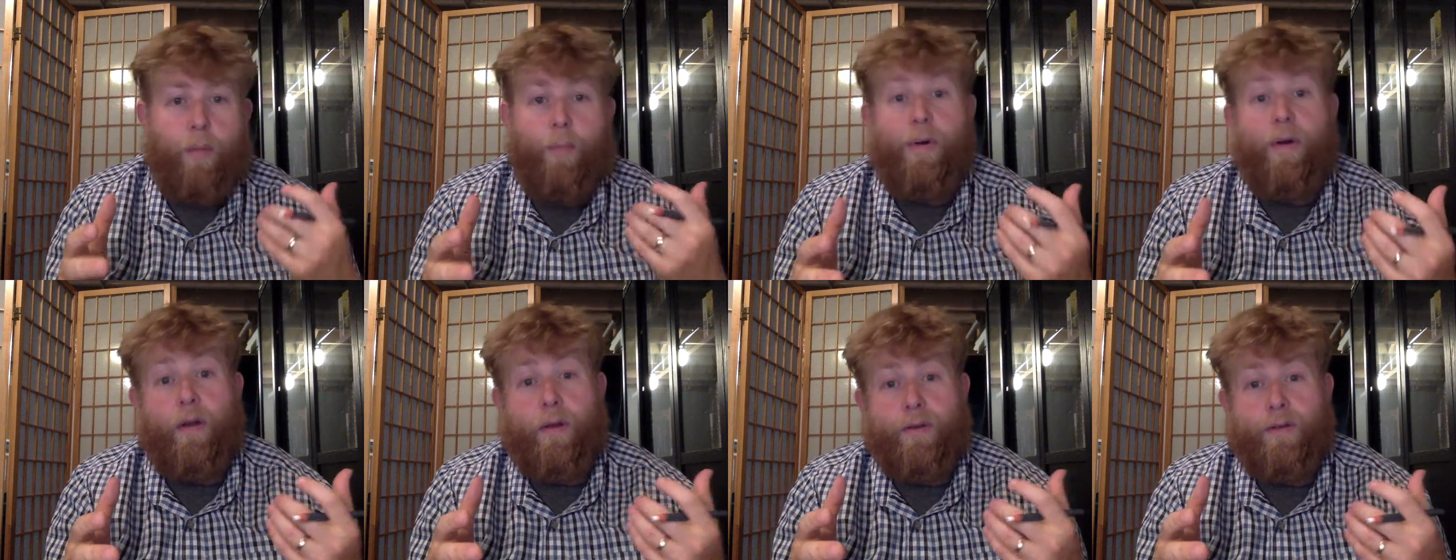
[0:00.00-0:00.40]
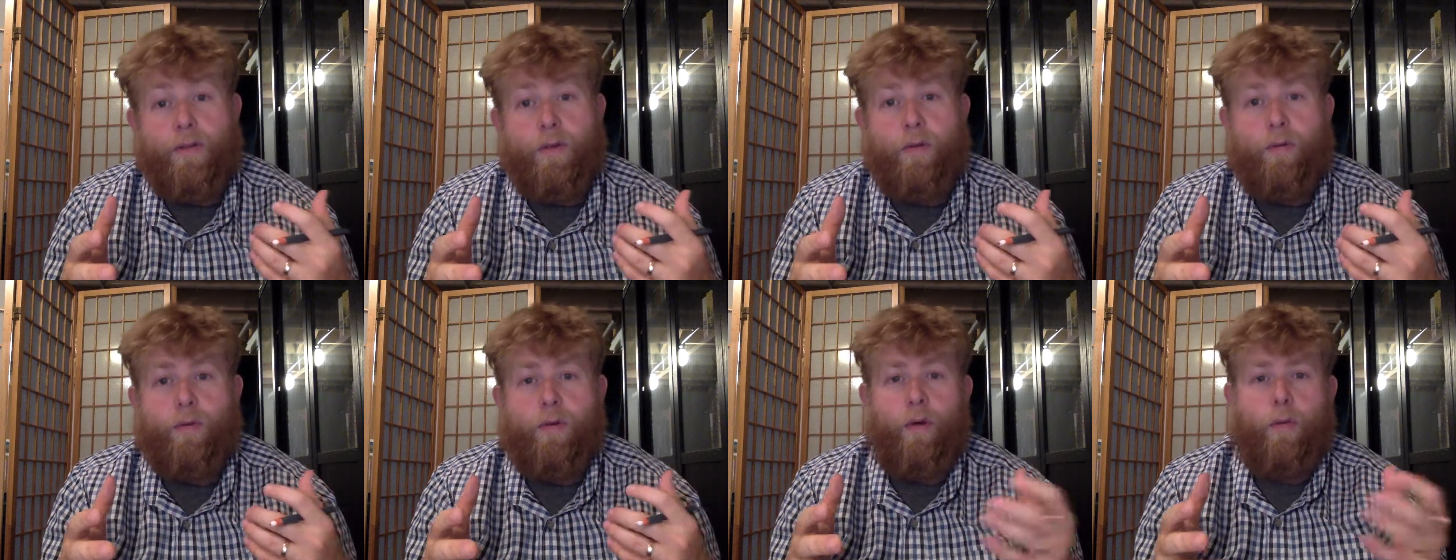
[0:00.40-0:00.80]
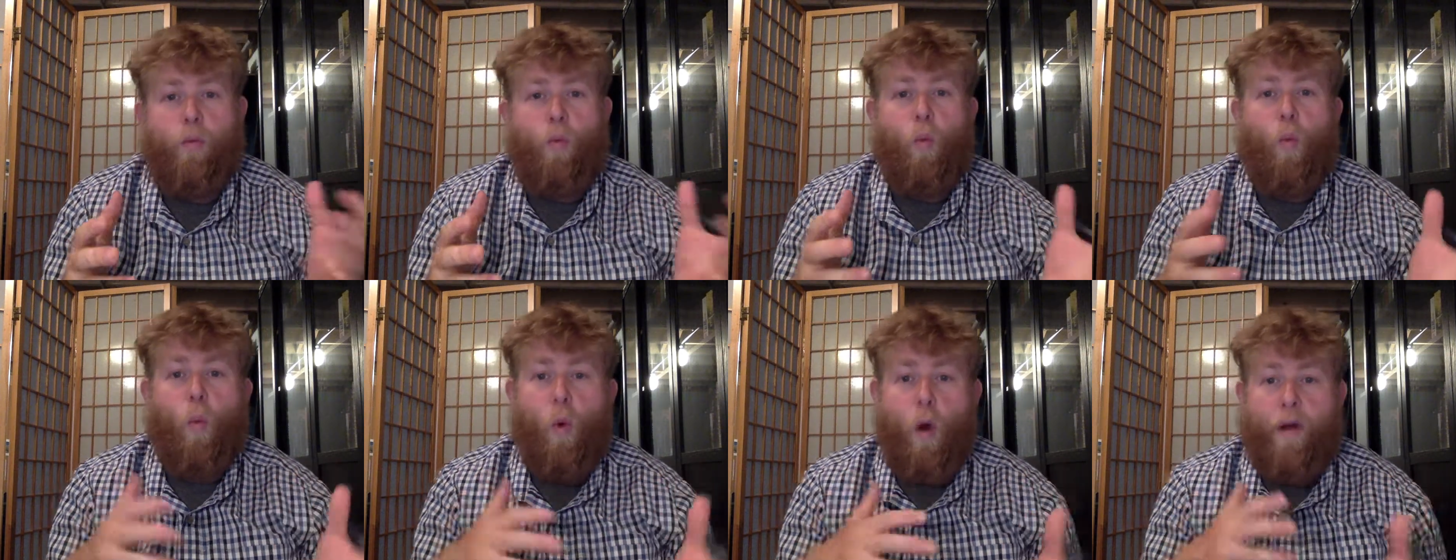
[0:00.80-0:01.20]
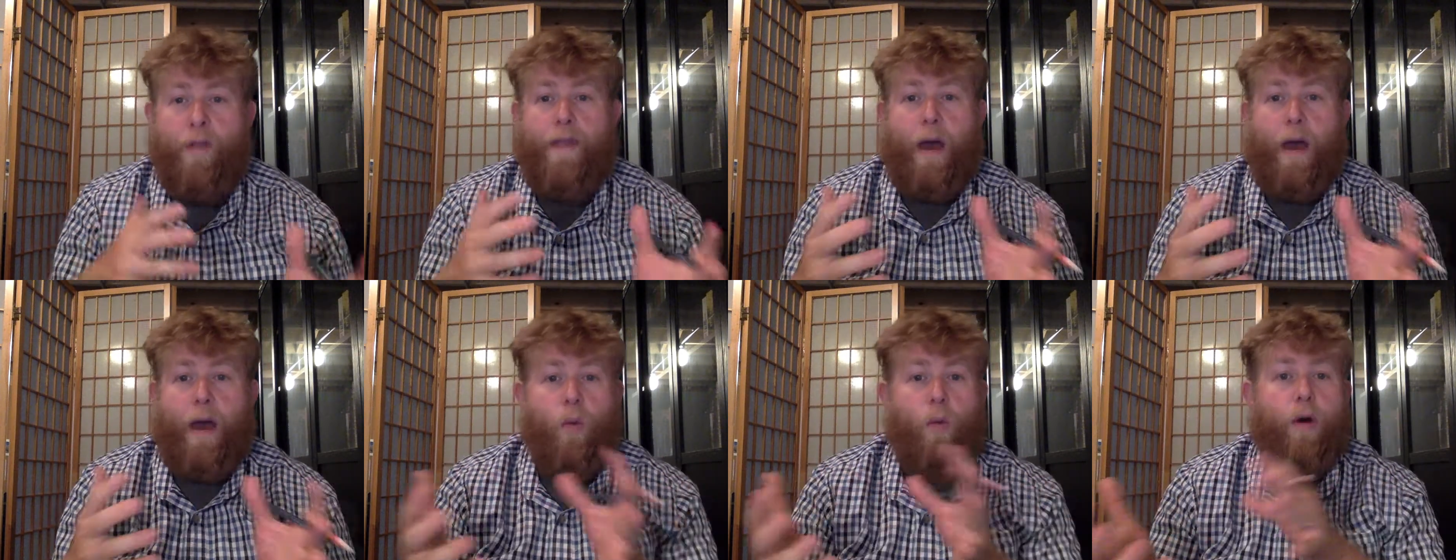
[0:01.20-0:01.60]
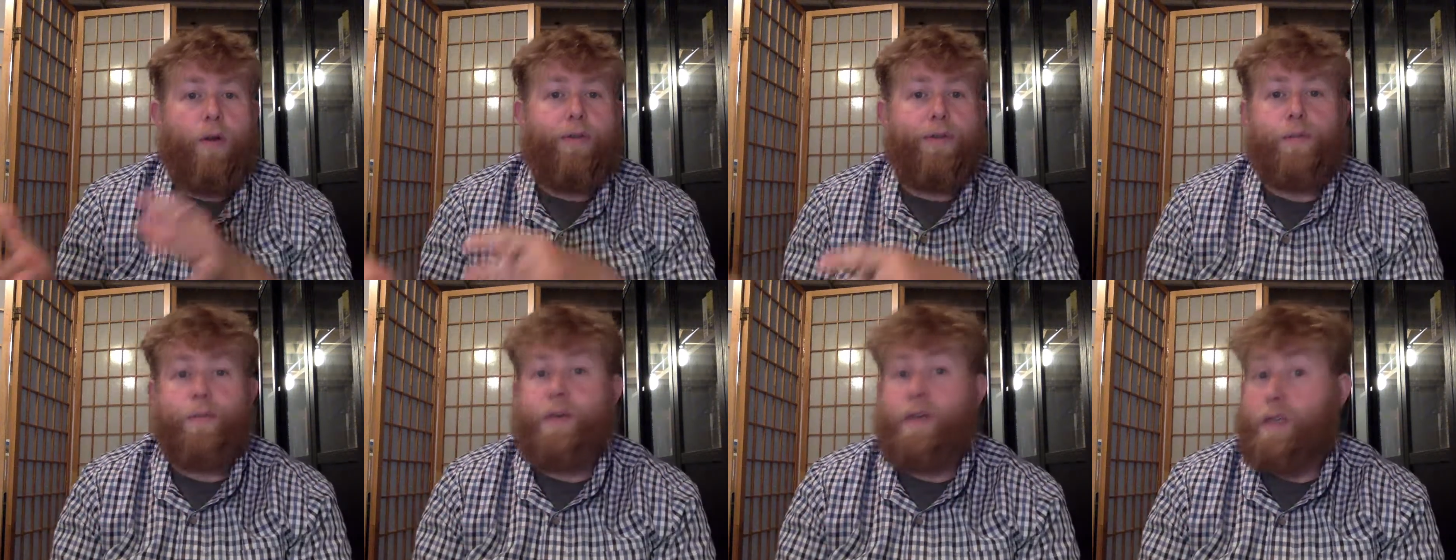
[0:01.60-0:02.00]
but also, what that wealth
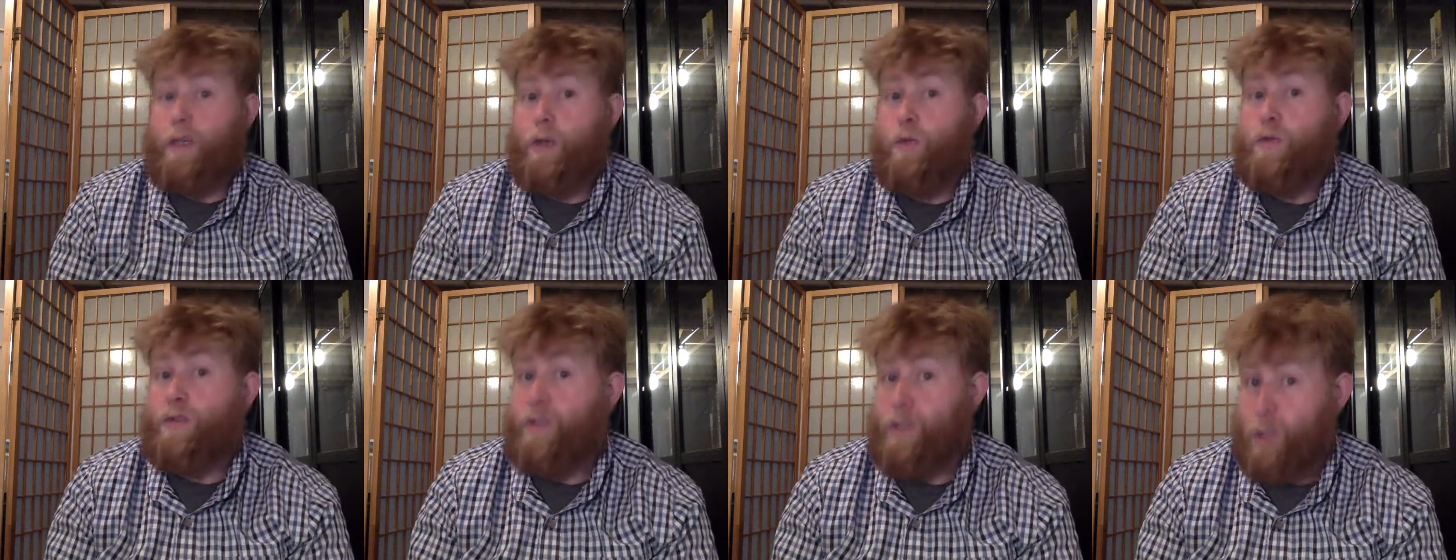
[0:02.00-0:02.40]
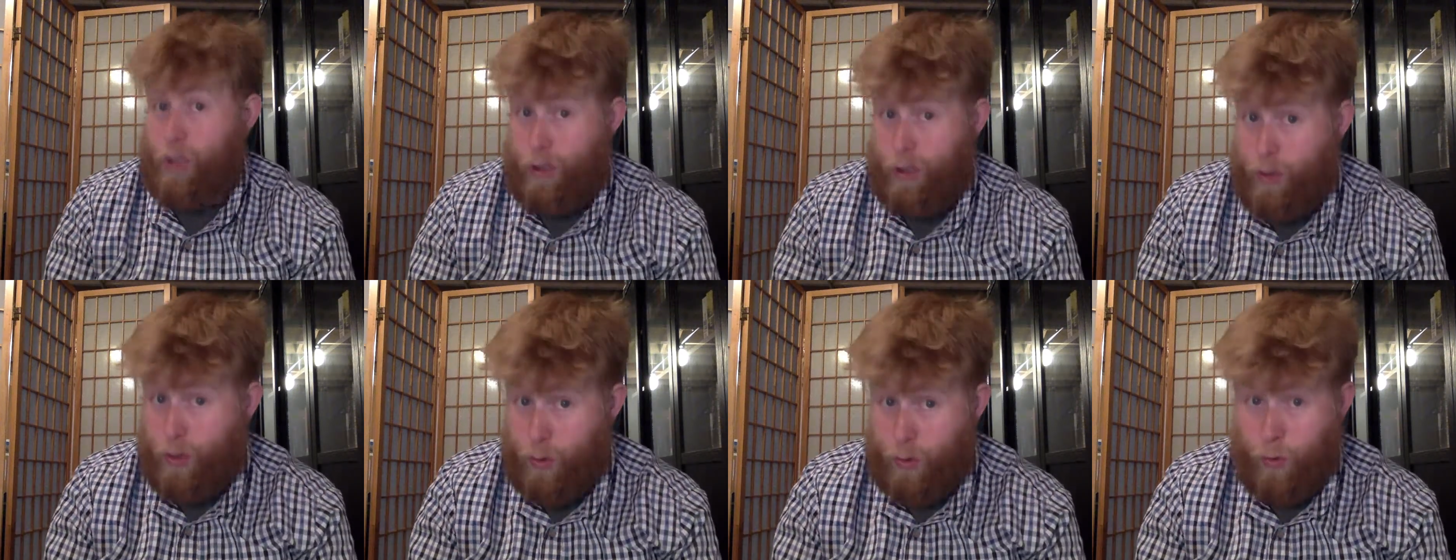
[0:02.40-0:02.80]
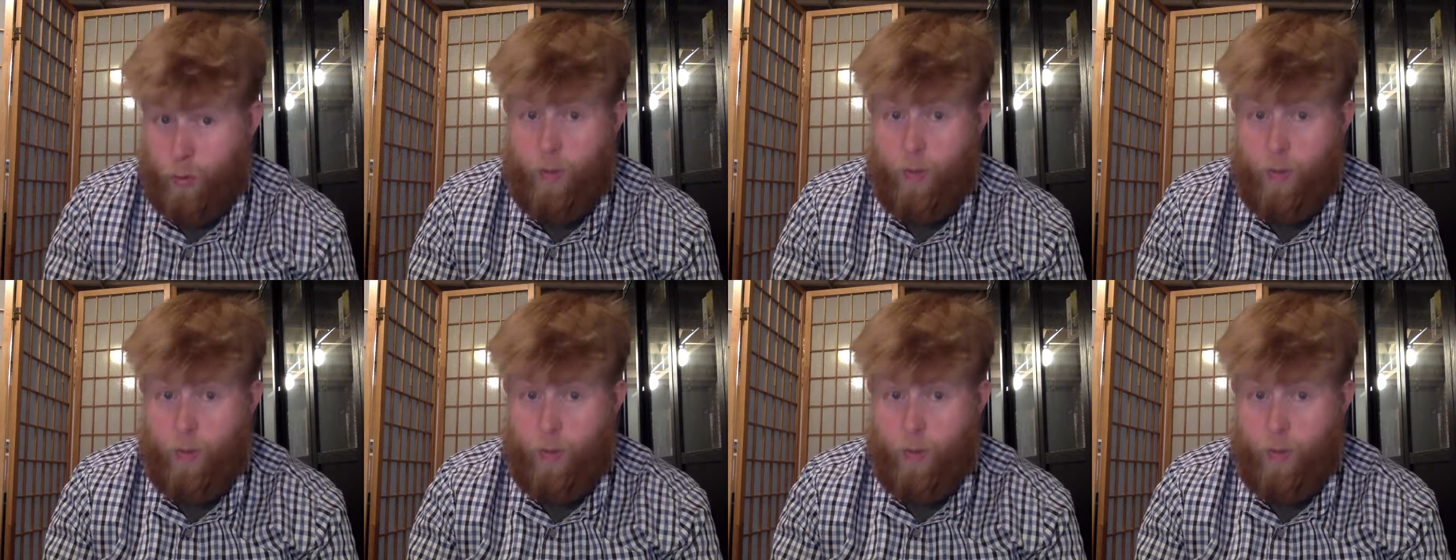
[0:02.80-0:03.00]
is being used to do,